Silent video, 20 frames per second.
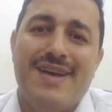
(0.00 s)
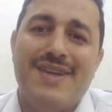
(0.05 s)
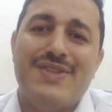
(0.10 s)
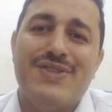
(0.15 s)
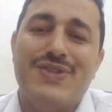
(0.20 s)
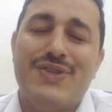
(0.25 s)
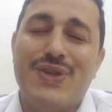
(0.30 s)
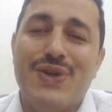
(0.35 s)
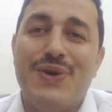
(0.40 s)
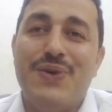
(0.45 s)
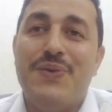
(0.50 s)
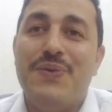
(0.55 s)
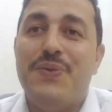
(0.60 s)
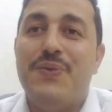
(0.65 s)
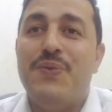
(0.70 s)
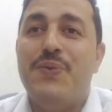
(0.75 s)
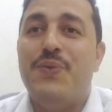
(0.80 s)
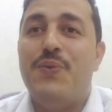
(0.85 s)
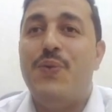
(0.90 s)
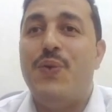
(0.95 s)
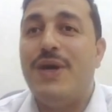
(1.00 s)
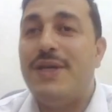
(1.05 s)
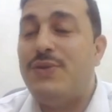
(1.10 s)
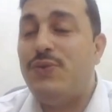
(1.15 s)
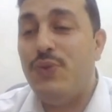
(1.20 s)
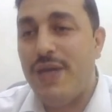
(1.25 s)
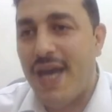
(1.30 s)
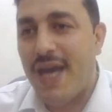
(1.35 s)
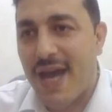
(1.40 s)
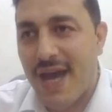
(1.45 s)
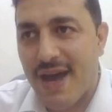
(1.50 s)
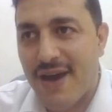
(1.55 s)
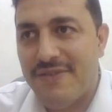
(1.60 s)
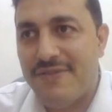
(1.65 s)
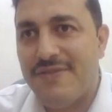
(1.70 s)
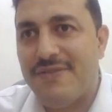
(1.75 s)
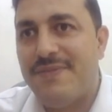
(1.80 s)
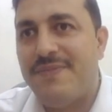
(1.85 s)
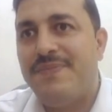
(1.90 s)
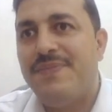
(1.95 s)
So what we
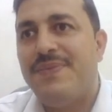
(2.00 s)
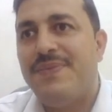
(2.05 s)
have